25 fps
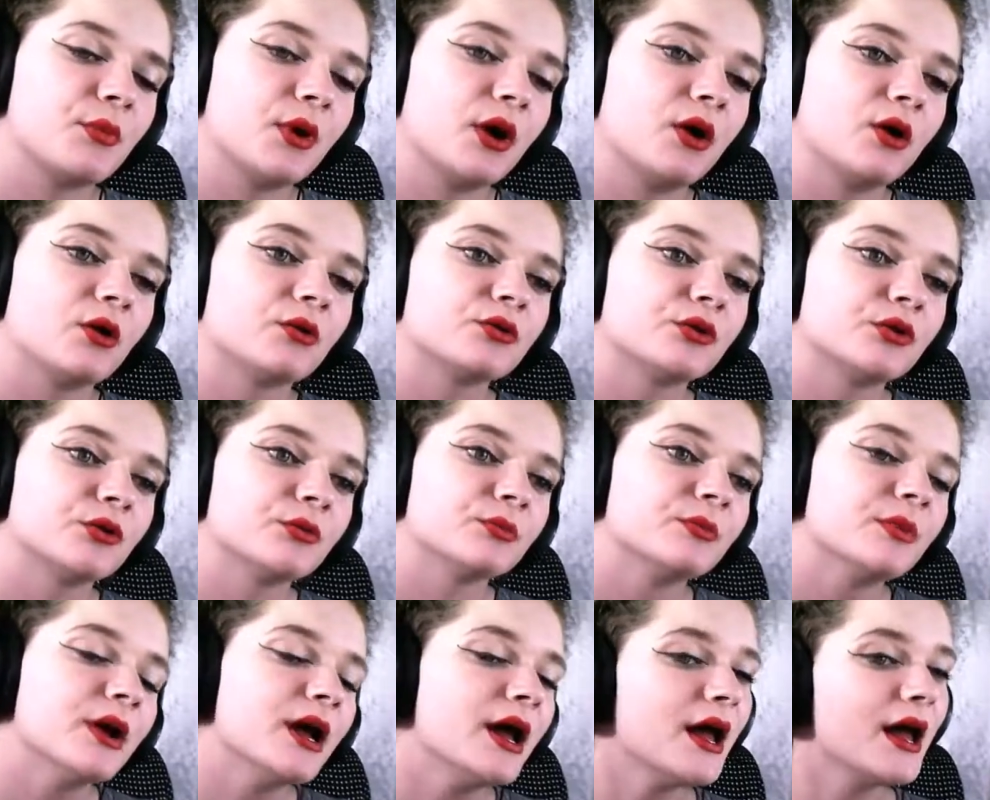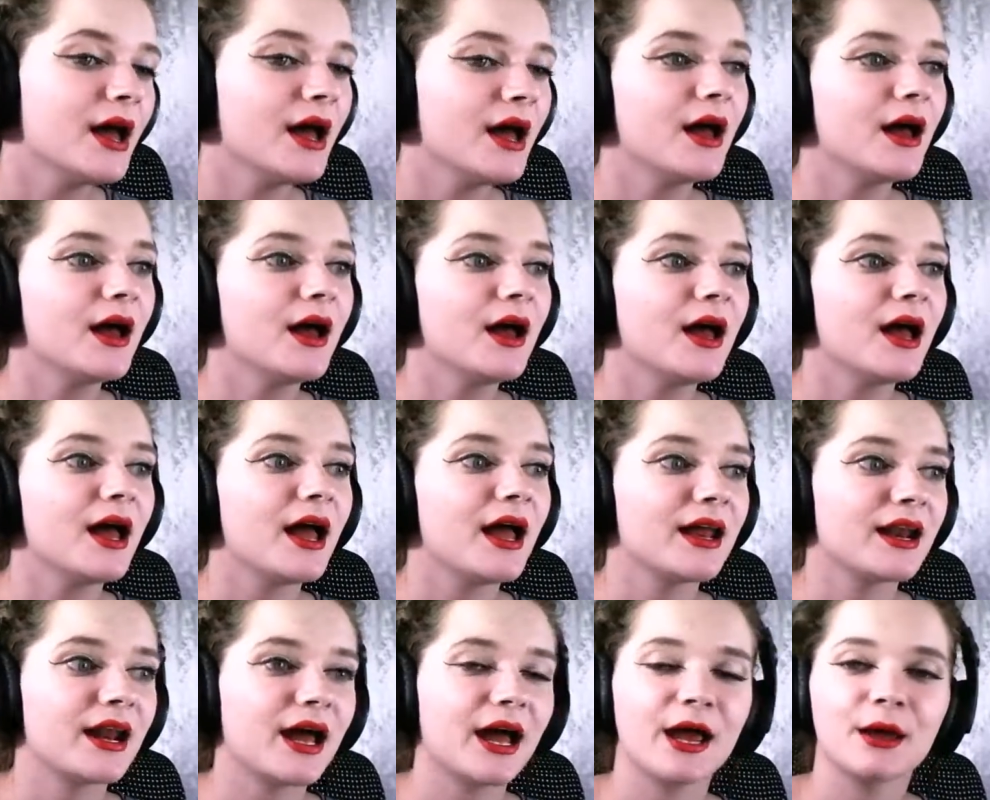ballroom
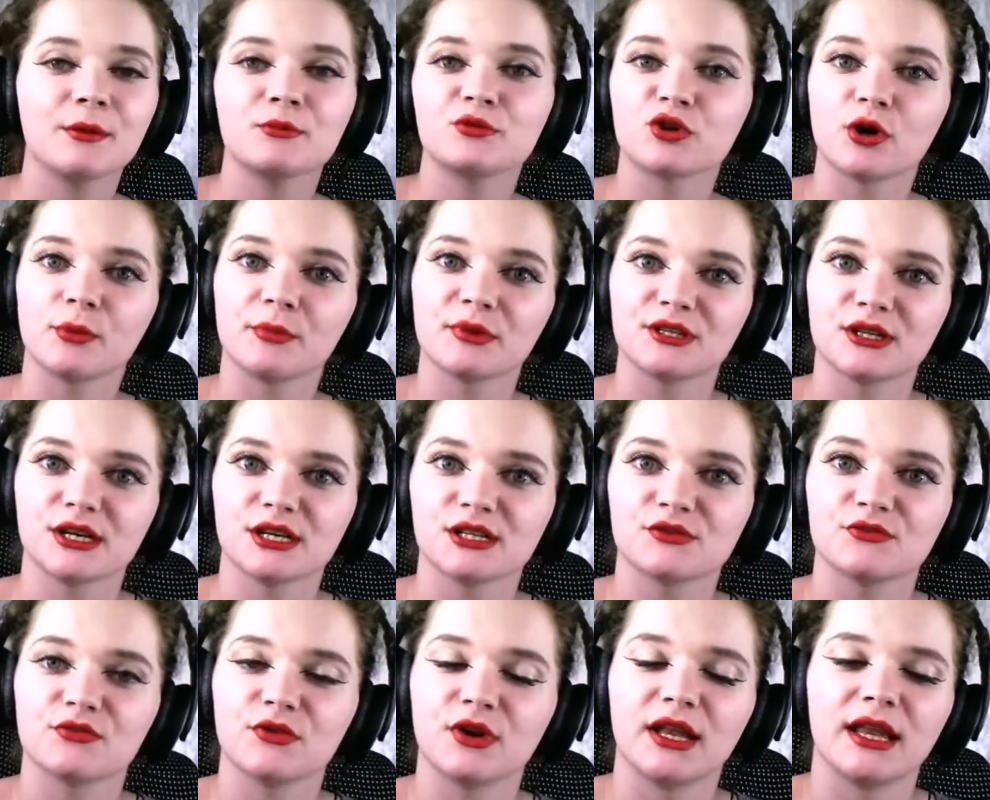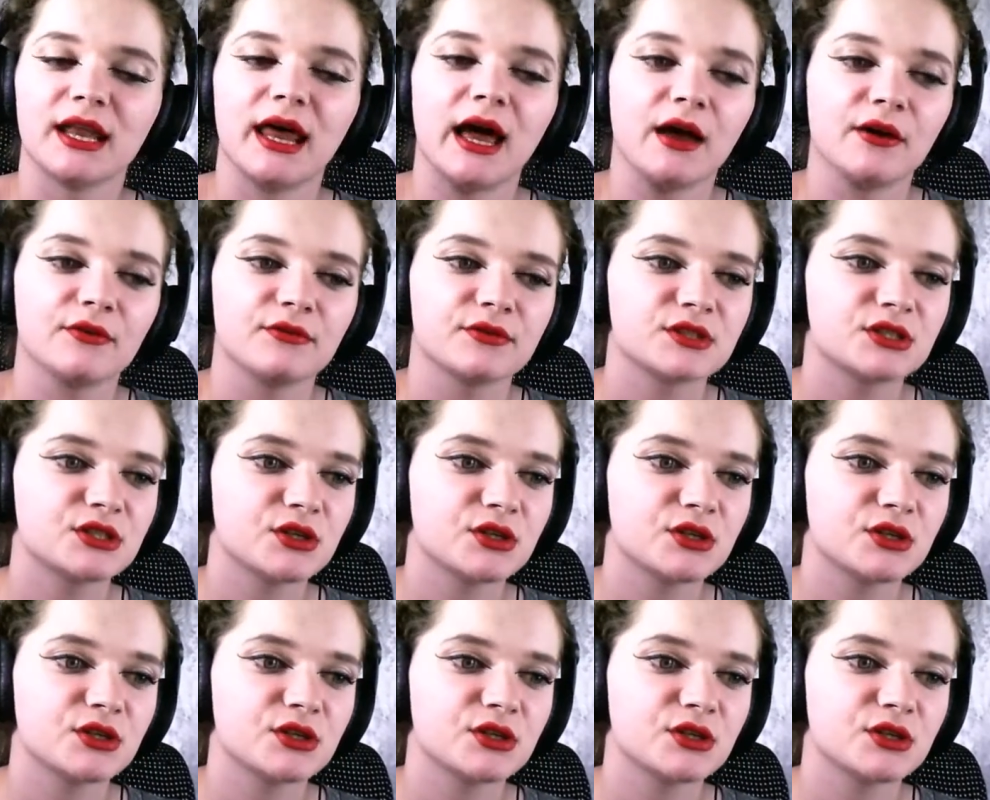and I am traumatized for life.